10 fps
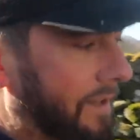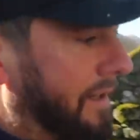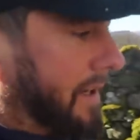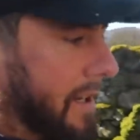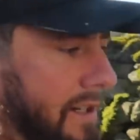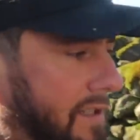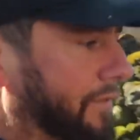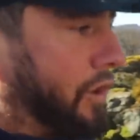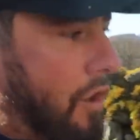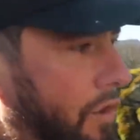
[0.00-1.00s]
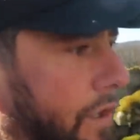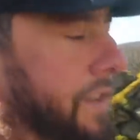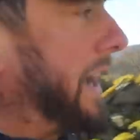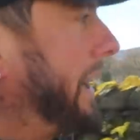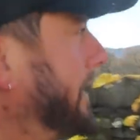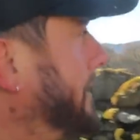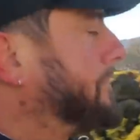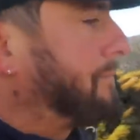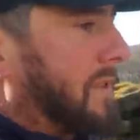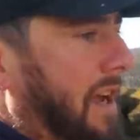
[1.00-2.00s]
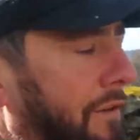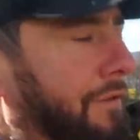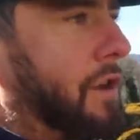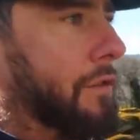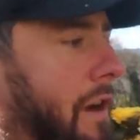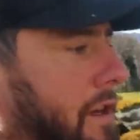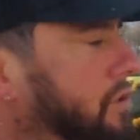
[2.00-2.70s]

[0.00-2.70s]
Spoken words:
and because I've conquered that, I feel very